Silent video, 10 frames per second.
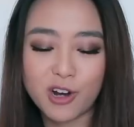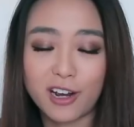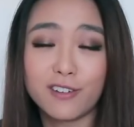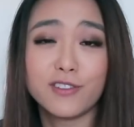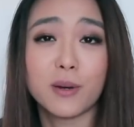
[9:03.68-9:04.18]

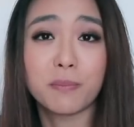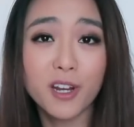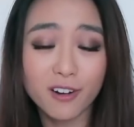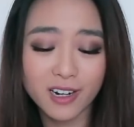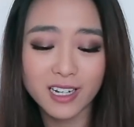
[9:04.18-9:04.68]
track of your
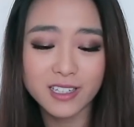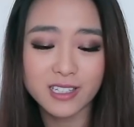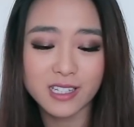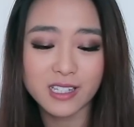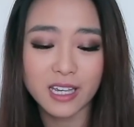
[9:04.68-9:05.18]
period,
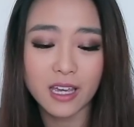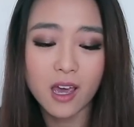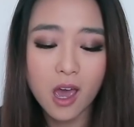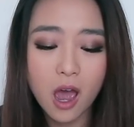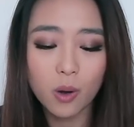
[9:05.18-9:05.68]
to
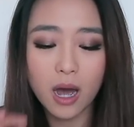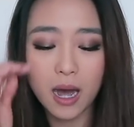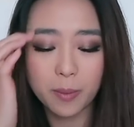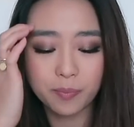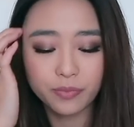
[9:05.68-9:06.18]
see
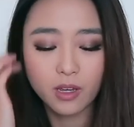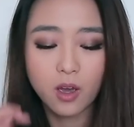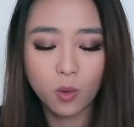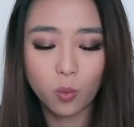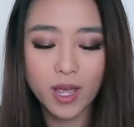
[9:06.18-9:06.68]

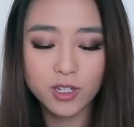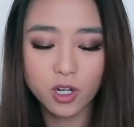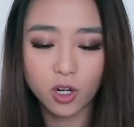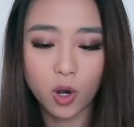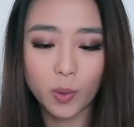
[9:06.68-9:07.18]
when
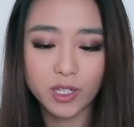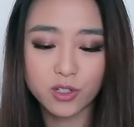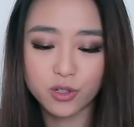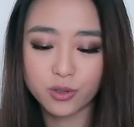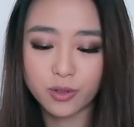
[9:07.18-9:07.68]
you're going
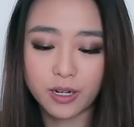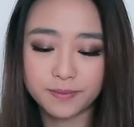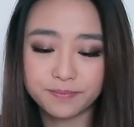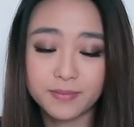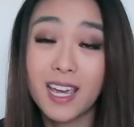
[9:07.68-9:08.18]
to
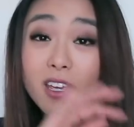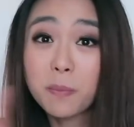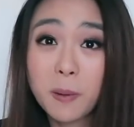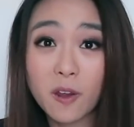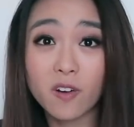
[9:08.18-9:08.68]
get your
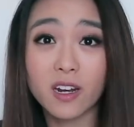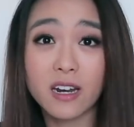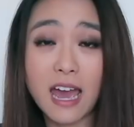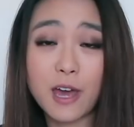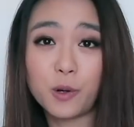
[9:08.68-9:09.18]

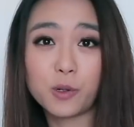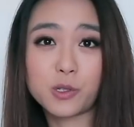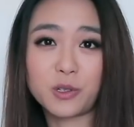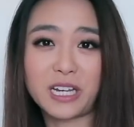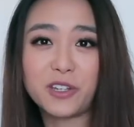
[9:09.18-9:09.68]
period, and
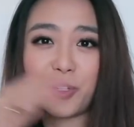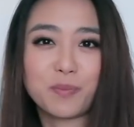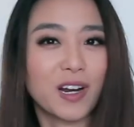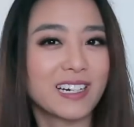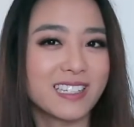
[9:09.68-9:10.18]
also like your
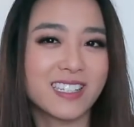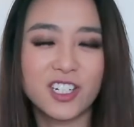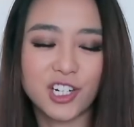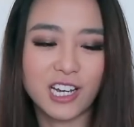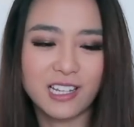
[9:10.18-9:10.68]

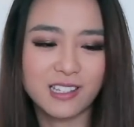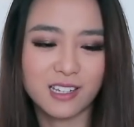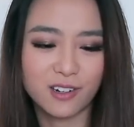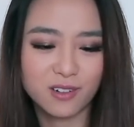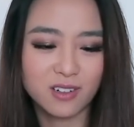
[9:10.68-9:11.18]
pregnancy chance.
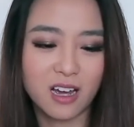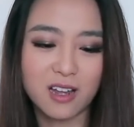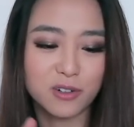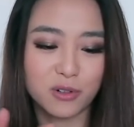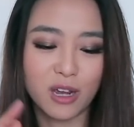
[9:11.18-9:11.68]

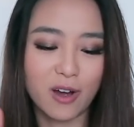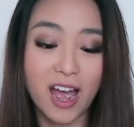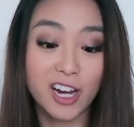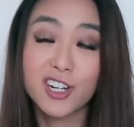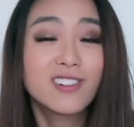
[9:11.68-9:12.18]
I don't know how
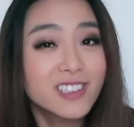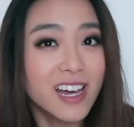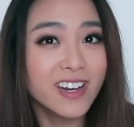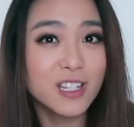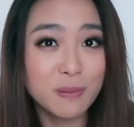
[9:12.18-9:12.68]
accurate
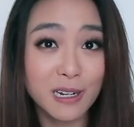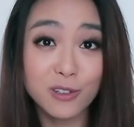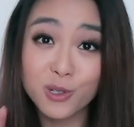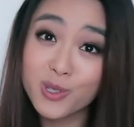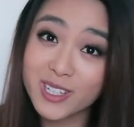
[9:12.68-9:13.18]
that is, but I
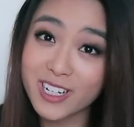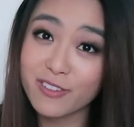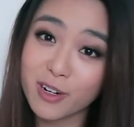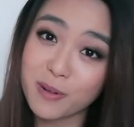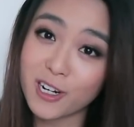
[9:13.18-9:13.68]
do study
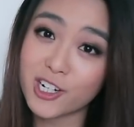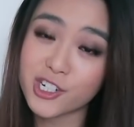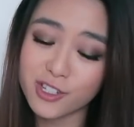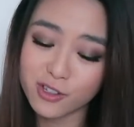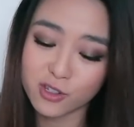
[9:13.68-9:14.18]

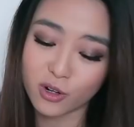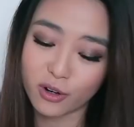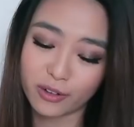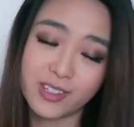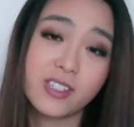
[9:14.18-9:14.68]
reproduction,
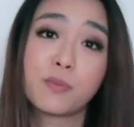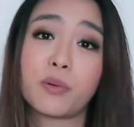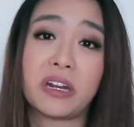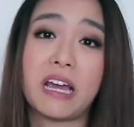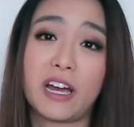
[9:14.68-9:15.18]
so this is
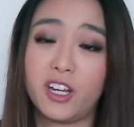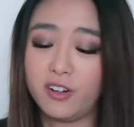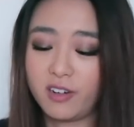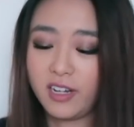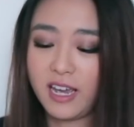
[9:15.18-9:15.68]
pretty
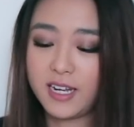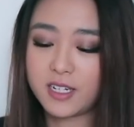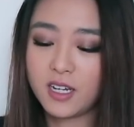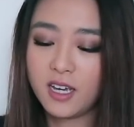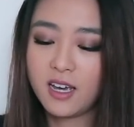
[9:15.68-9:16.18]
accurate,
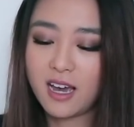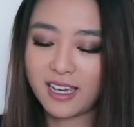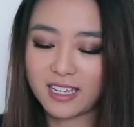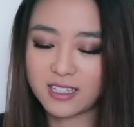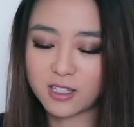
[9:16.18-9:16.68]
and I
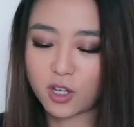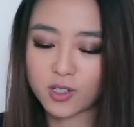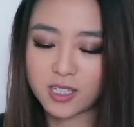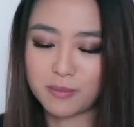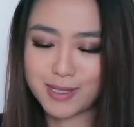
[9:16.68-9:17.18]
guess it's
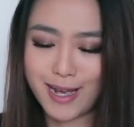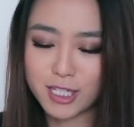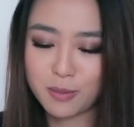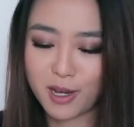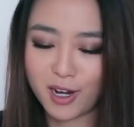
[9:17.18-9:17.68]
got some
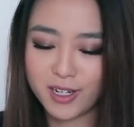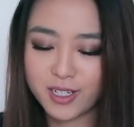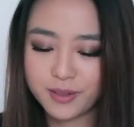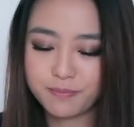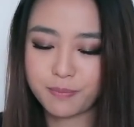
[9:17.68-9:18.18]
science
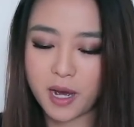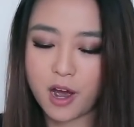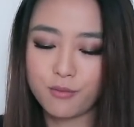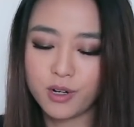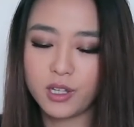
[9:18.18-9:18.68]
behind it. But
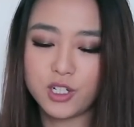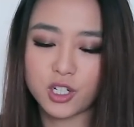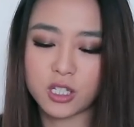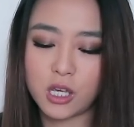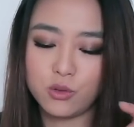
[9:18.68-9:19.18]
I really
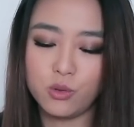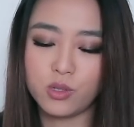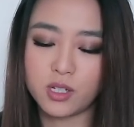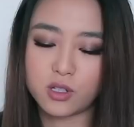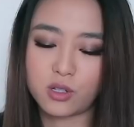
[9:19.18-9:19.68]
just
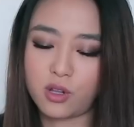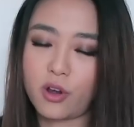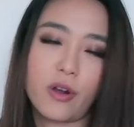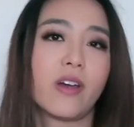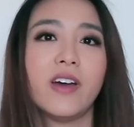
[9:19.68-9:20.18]
use it to
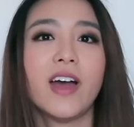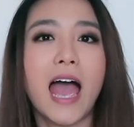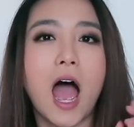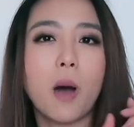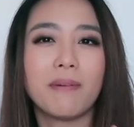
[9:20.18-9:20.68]
know
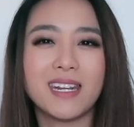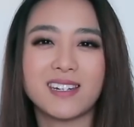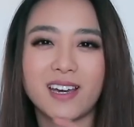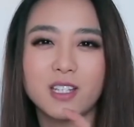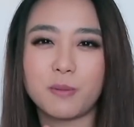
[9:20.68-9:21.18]
how many
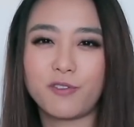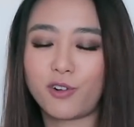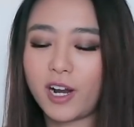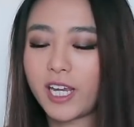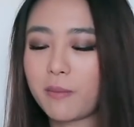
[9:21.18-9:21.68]
days
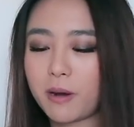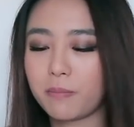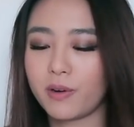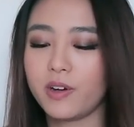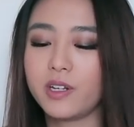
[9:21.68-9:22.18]
before I get my
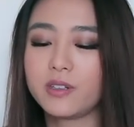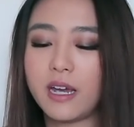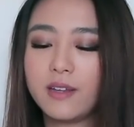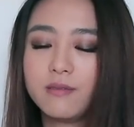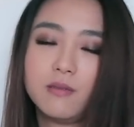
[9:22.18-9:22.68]
period
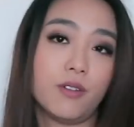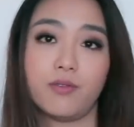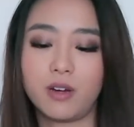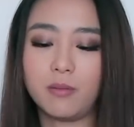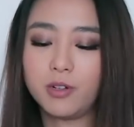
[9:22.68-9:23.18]
and
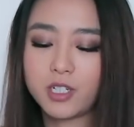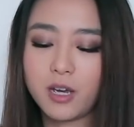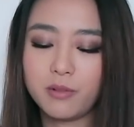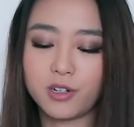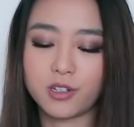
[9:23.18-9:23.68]
if I'm on
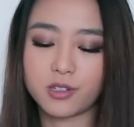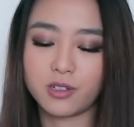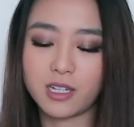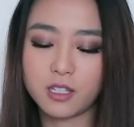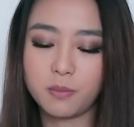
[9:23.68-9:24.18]
time or not. So
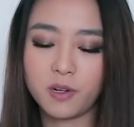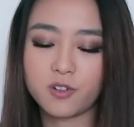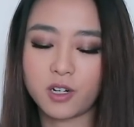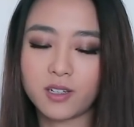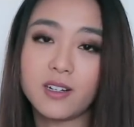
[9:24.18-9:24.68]
that's the
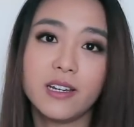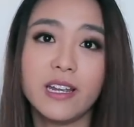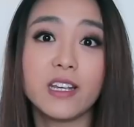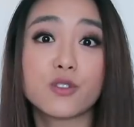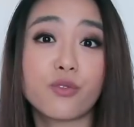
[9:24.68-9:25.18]
period tracker.
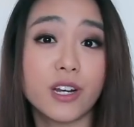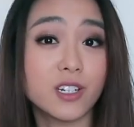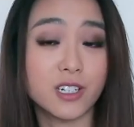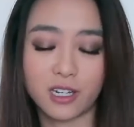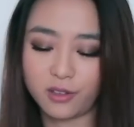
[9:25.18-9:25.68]
It is free
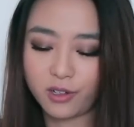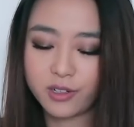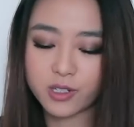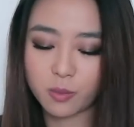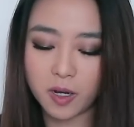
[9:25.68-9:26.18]
to
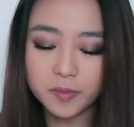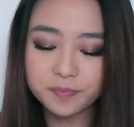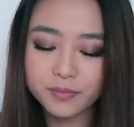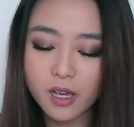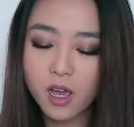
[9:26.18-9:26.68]
download as well.